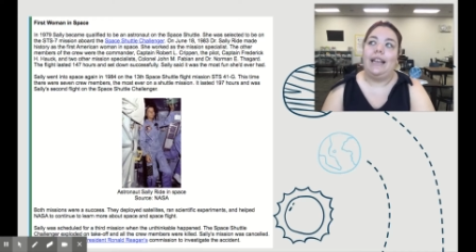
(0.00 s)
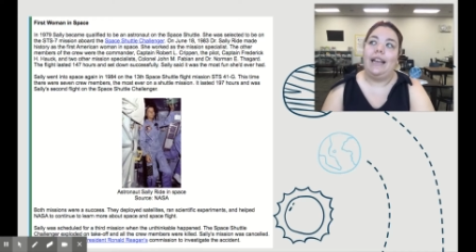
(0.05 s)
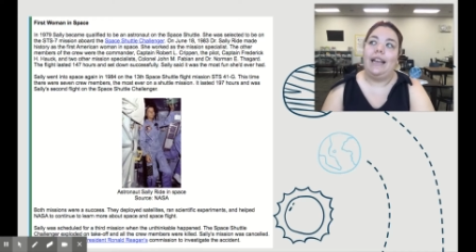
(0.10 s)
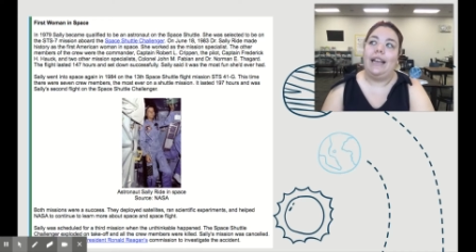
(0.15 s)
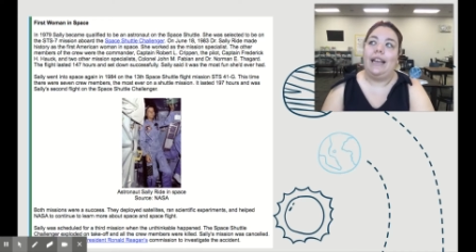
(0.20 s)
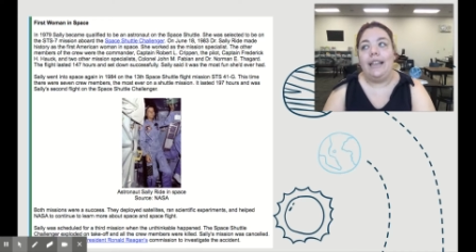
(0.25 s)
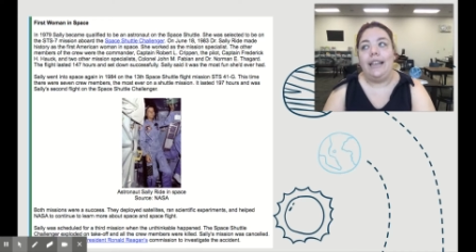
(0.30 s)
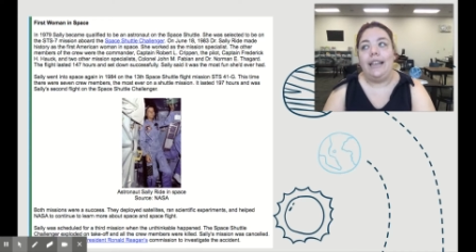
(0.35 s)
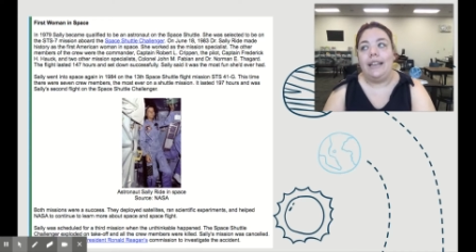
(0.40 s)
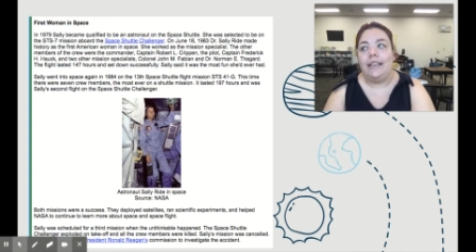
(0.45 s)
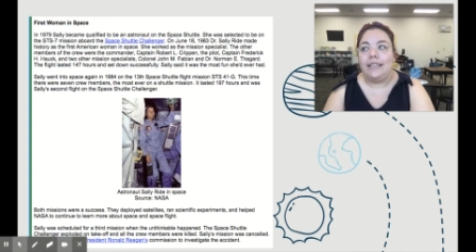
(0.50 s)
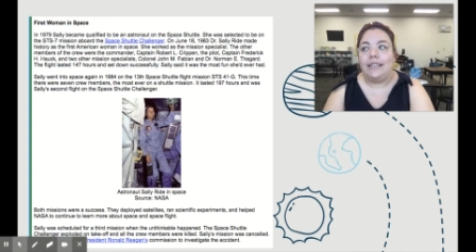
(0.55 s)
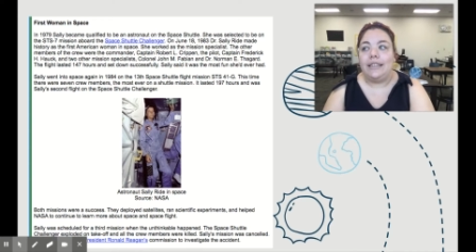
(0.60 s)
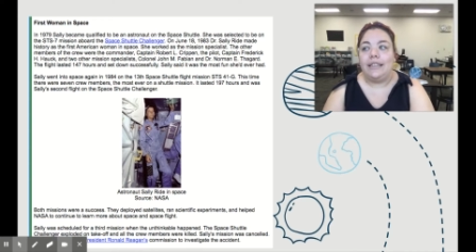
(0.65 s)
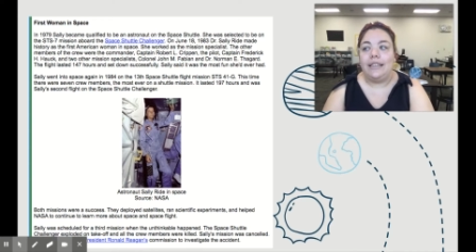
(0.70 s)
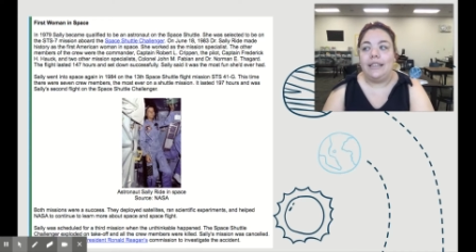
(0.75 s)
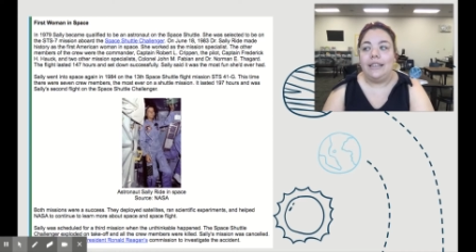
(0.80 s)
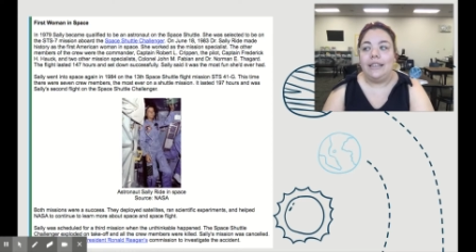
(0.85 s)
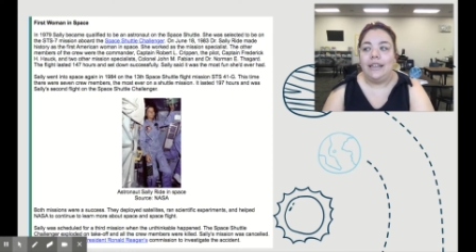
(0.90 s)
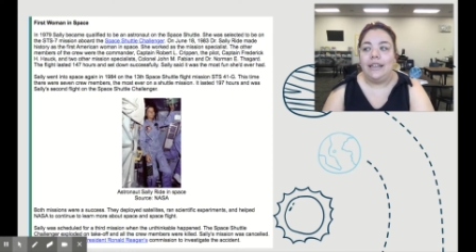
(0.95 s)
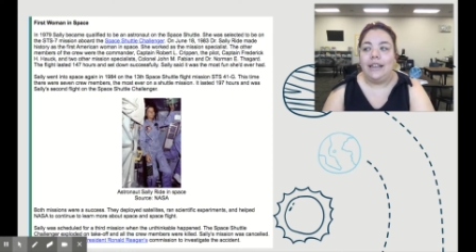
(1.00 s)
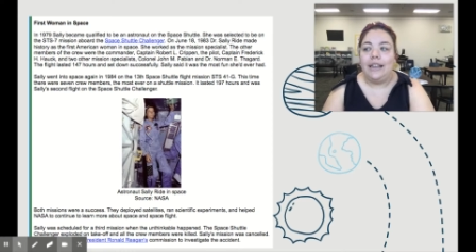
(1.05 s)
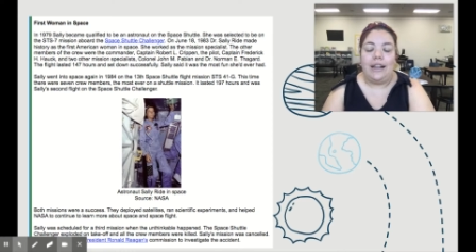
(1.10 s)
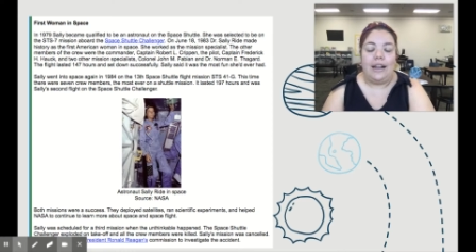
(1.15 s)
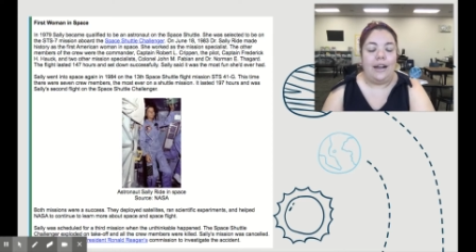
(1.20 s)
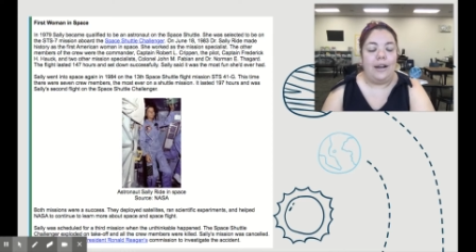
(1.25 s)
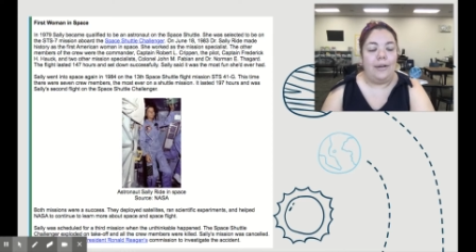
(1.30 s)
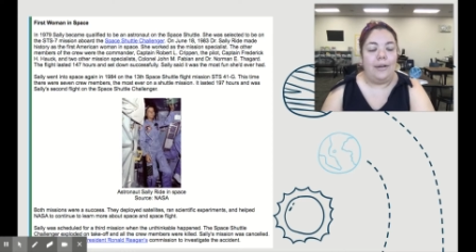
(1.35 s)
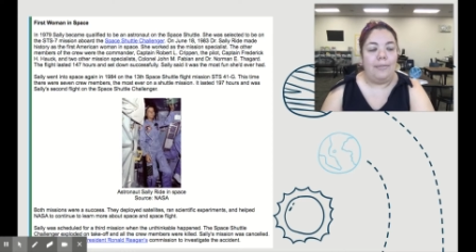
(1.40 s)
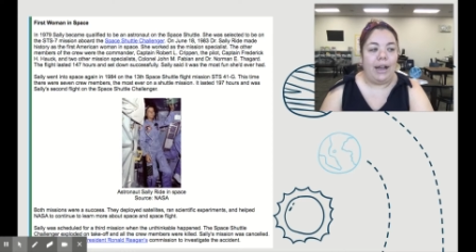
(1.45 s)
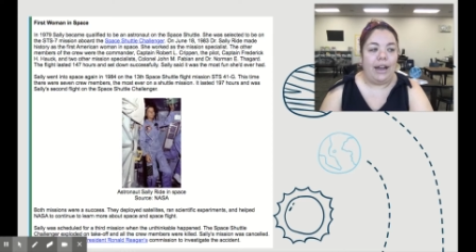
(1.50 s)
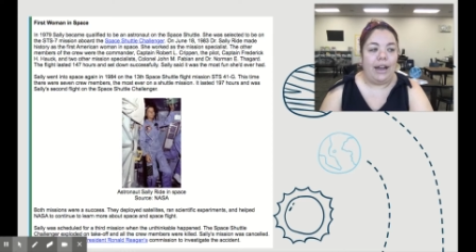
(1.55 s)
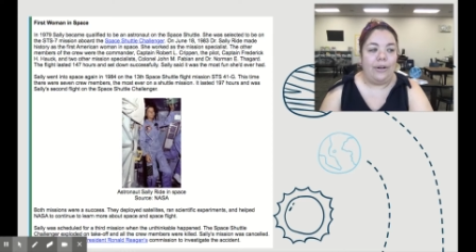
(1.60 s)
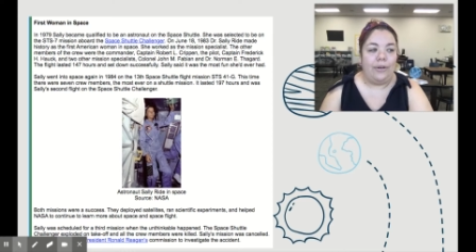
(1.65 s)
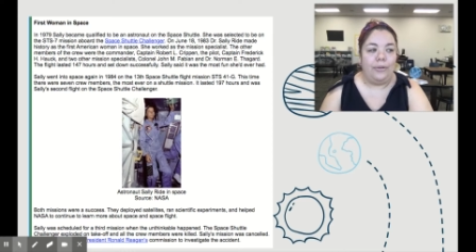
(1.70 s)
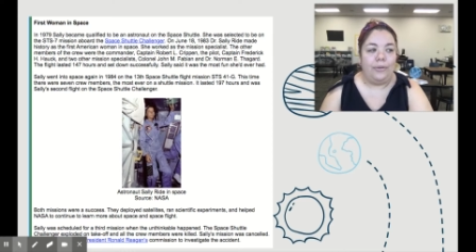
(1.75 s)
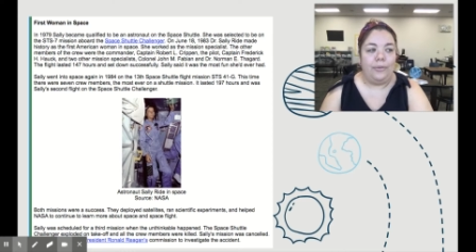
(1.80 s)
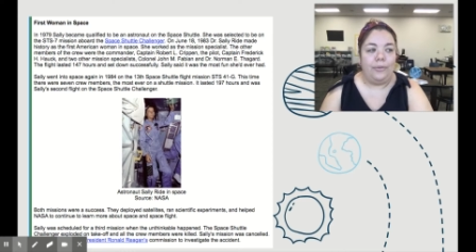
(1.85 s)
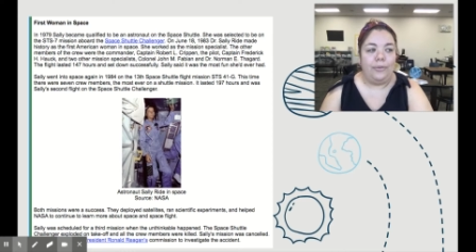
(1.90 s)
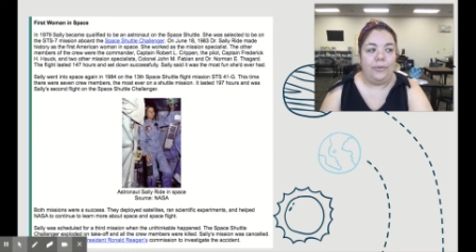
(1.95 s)
a hint
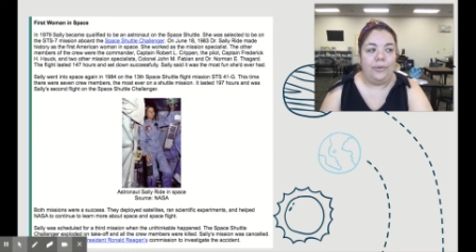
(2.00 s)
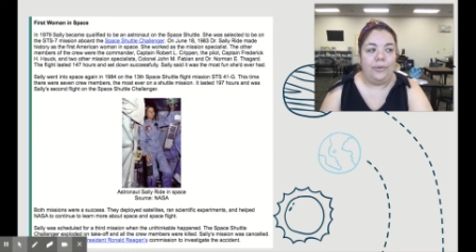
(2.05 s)
about